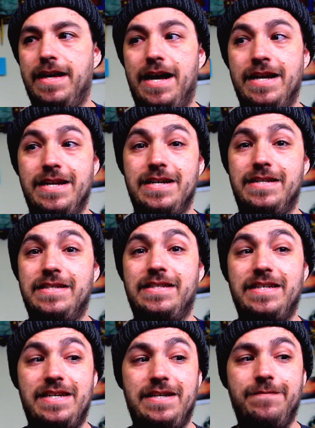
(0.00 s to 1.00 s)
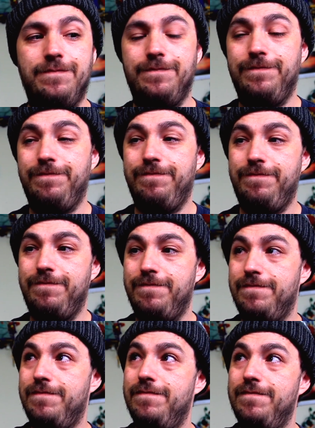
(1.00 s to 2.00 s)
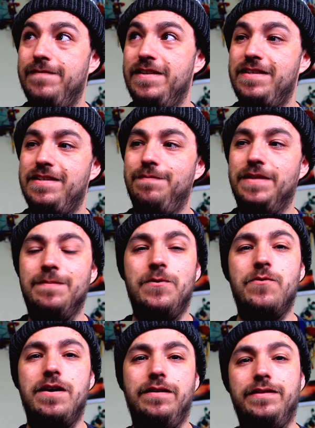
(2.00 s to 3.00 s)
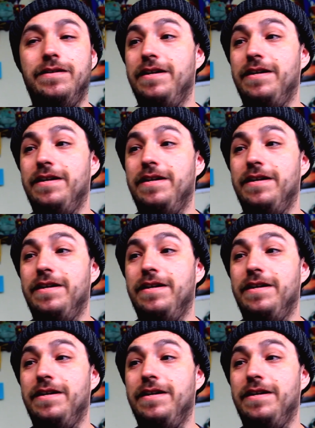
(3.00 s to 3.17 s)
I needed to see something more out there,